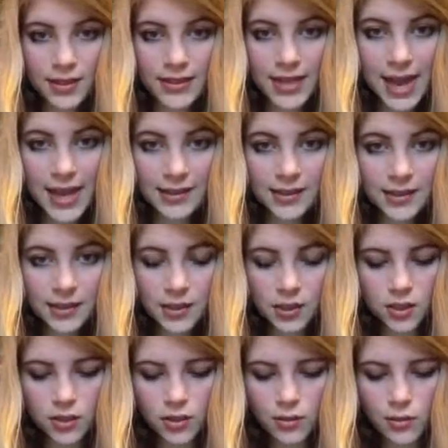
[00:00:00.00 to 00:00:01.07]
test
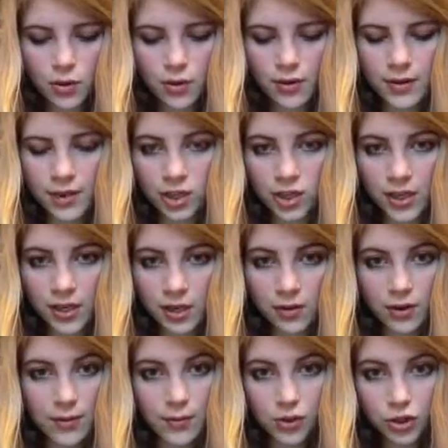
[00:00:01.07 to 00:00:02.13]
tomorrow in the
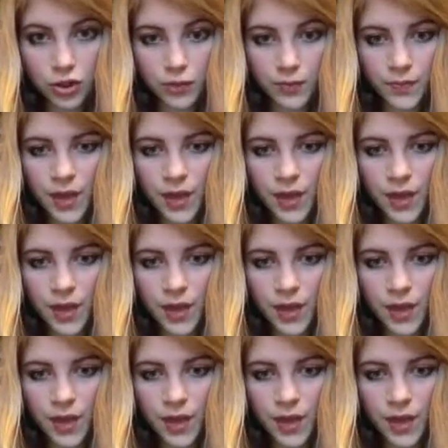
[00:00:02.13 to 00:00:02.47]
January module.